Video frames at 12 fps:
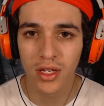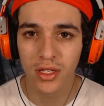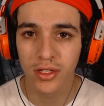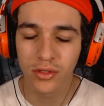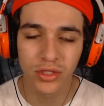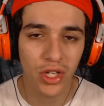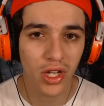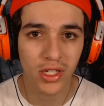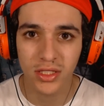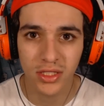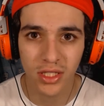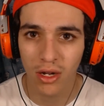you know,
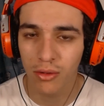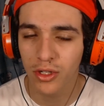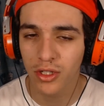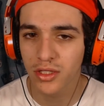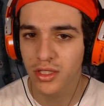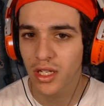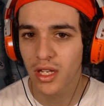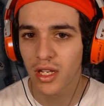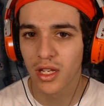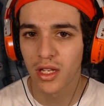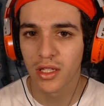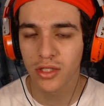talking Star Wars.
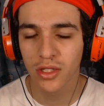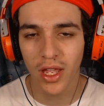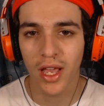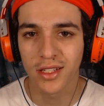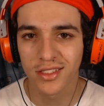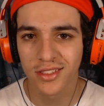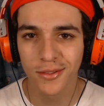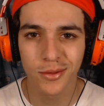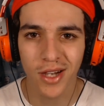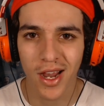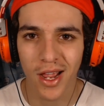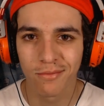So yeah,
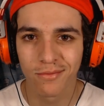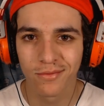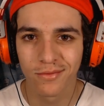subscribe.